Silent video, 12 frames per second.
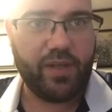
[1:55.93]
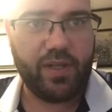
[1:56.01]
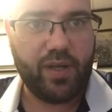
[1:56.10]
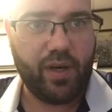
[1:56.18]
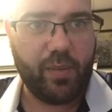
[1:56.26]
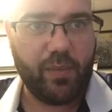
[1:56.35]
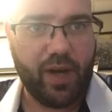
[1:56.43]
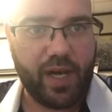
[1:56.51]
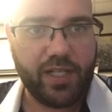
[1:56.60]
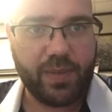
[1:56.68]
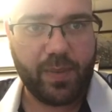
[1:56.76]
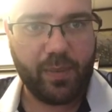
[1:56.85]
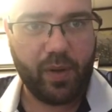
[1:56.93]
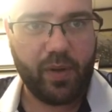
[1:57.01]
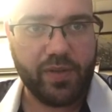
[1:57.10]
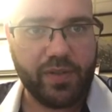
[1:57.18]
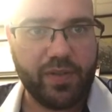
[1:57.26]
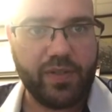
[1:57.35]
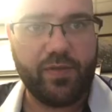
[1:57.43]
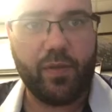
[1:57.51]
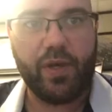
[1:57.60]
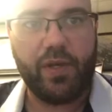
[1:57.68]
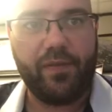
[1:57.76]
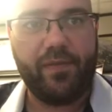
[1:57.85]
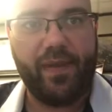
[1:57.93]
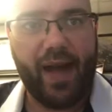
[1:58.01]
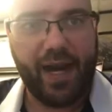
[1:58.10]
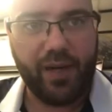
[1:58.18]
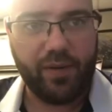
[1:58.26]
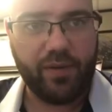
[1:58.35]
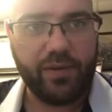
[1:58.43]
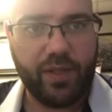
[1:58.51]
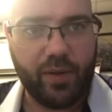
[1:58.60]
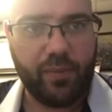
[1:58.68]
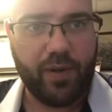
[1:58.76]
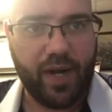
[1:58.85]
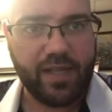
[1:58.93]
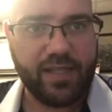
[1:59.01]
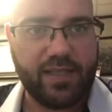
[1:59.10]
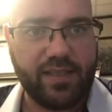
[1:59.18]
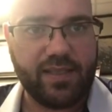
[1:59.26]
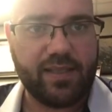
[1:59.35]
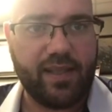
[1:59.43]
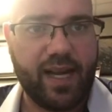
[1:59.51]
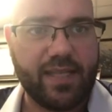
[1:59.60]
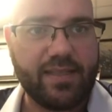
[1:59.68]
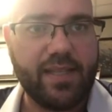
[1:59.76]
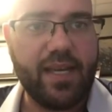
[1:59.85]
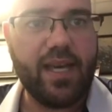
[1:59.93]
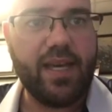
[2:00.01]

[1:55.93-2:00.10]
The term project proposal is for your final term project in this class.